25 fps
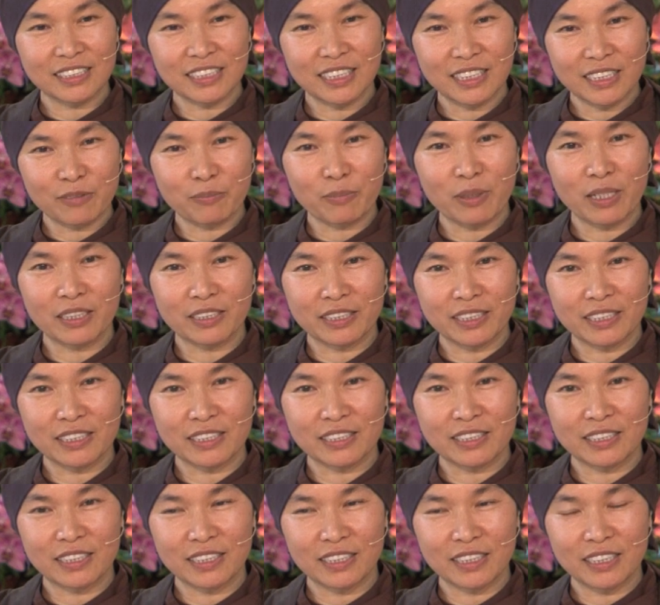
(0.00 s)
in the body
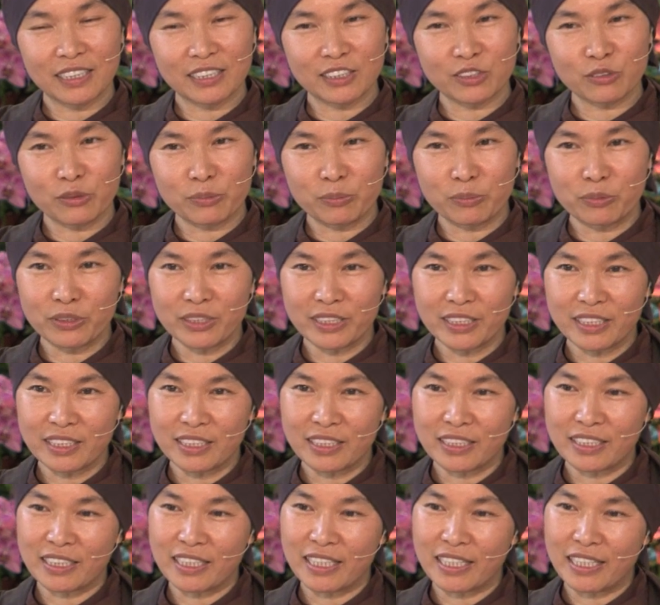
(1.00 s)
as we breathe
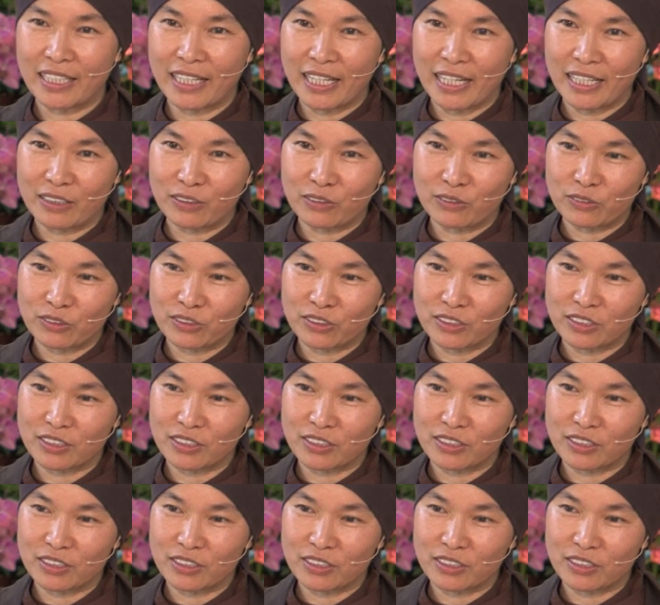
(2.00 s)
in and out.